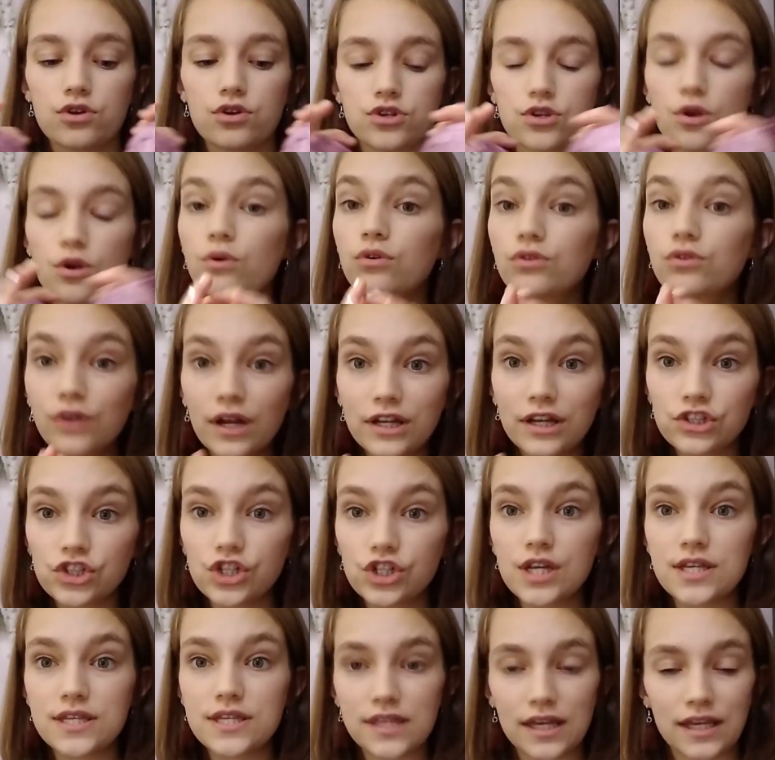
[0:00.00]
so
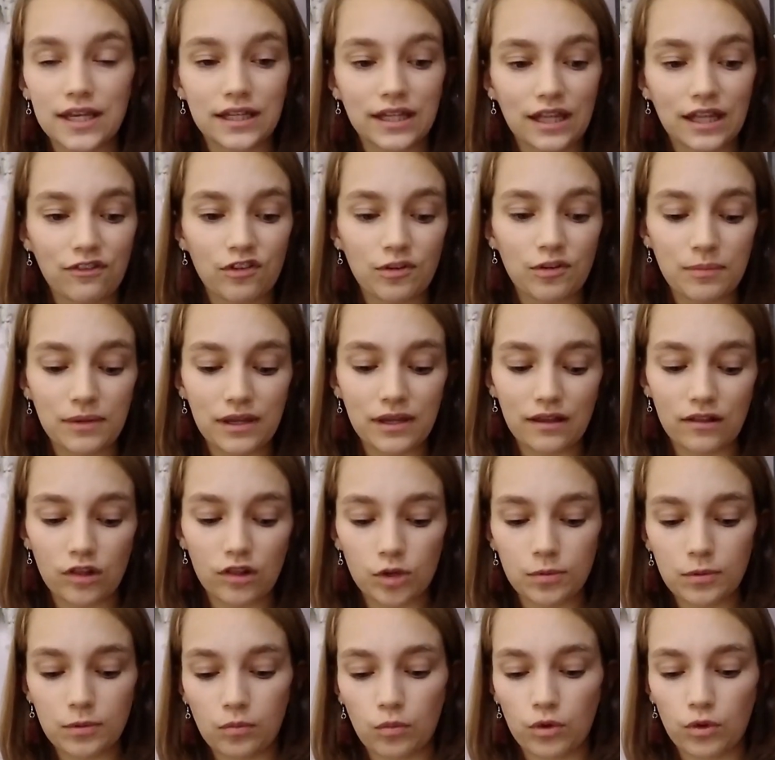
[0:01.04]
gracious in giving me a
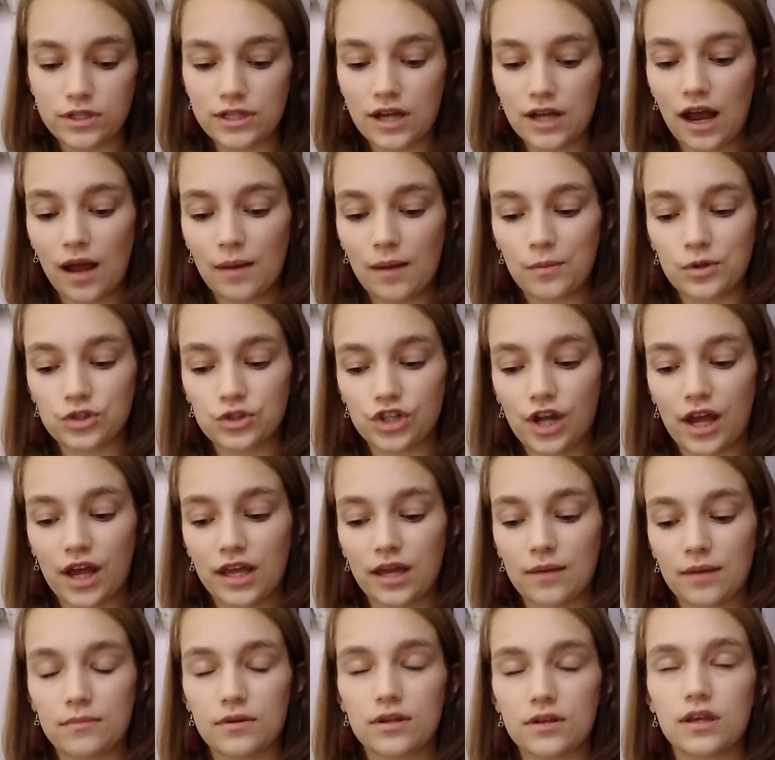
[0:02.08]
little bit more time, which I
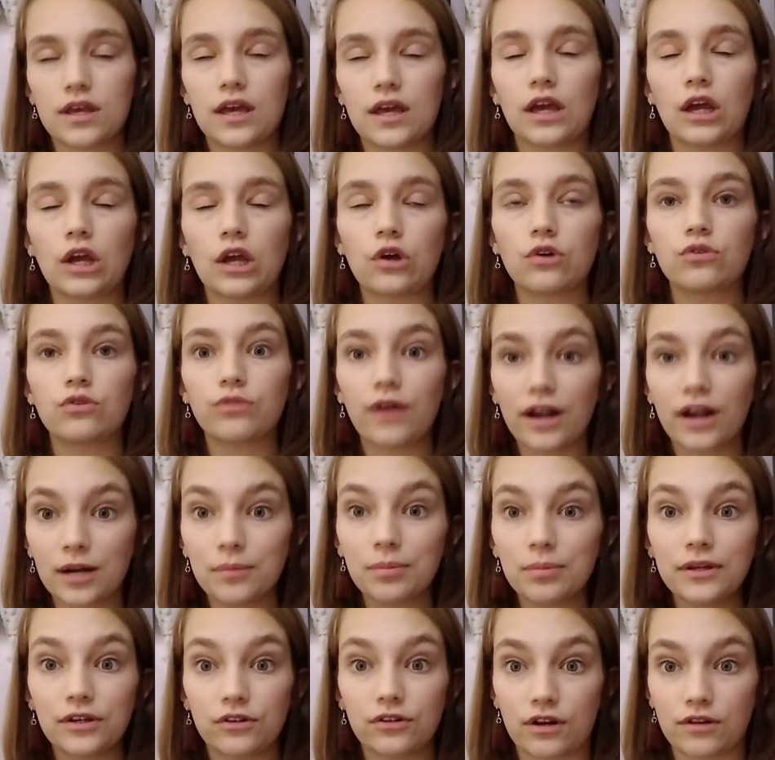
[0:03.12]
am
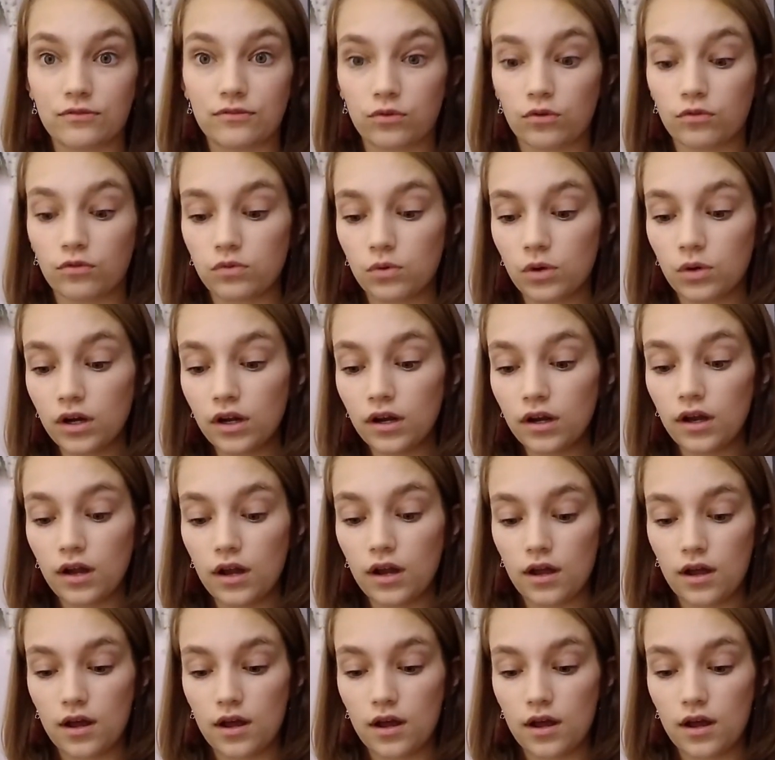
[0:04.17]
incredibly grateful for.